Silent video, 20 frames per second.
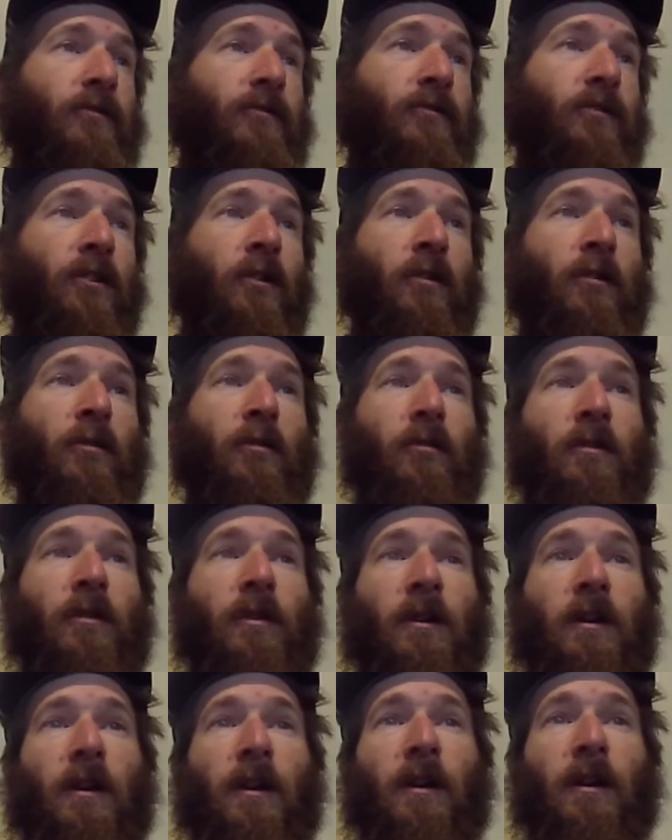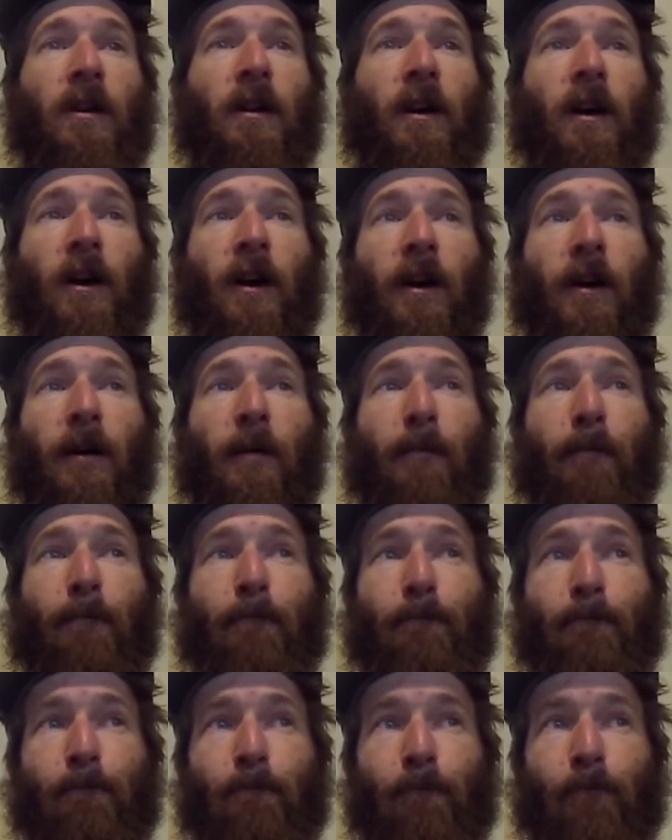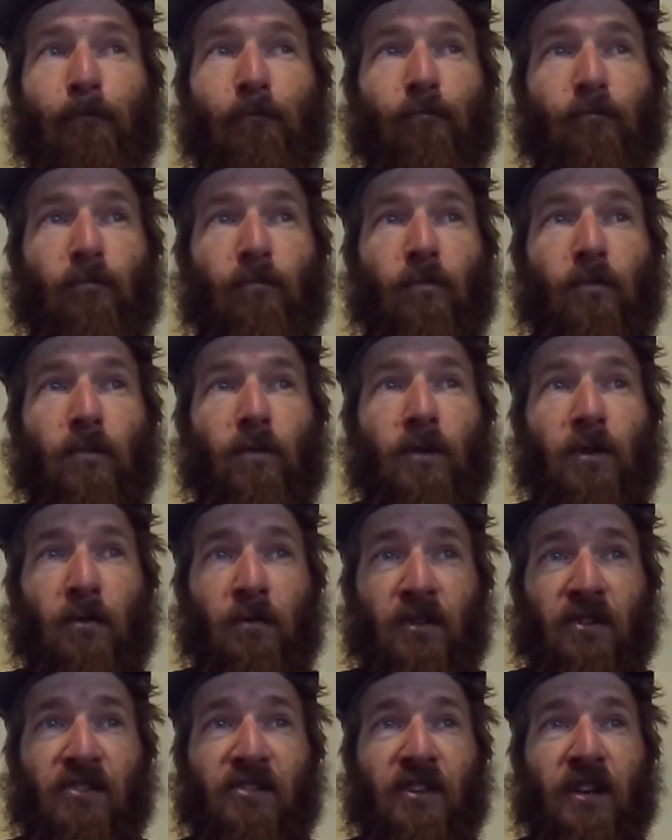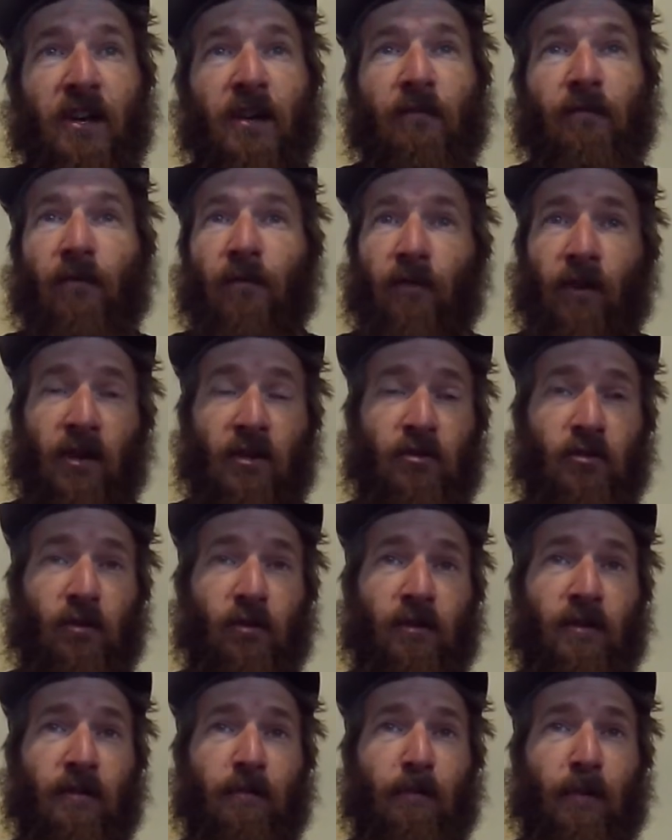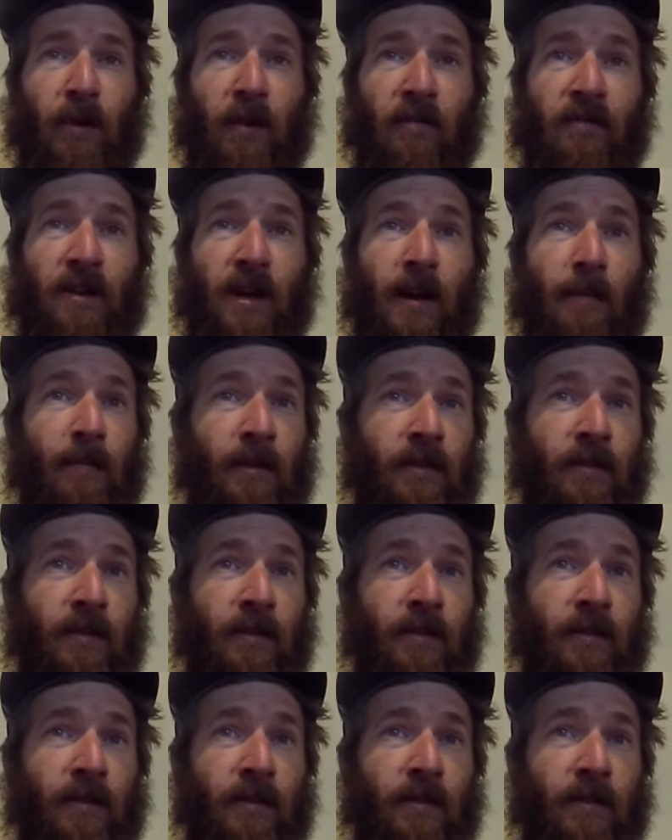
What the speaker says: to an ascend for a very short period of time,